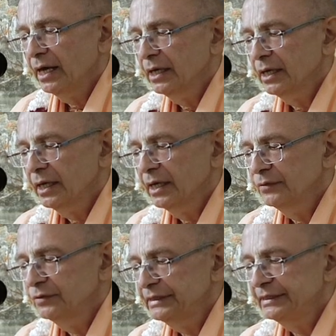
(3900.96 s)
uh,
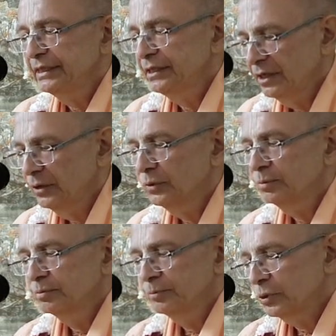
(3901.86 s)
and we see
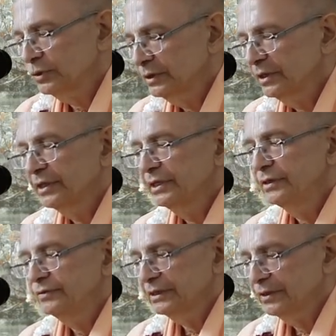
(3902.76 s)
how person
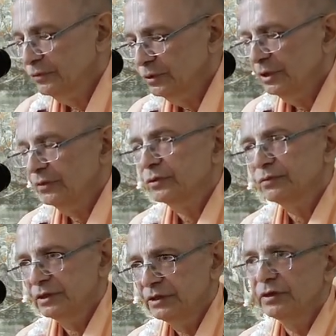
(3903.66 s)
lives and whatever,
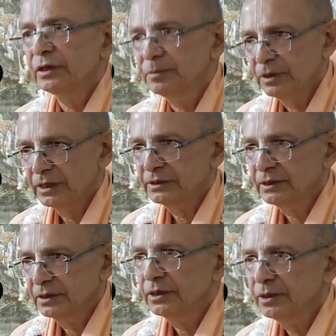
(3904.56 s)
we develop trust
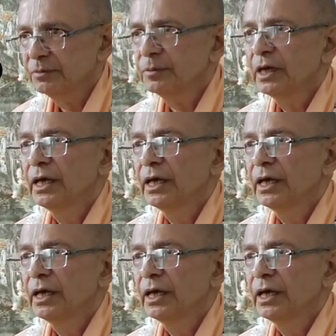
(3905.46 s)
in him.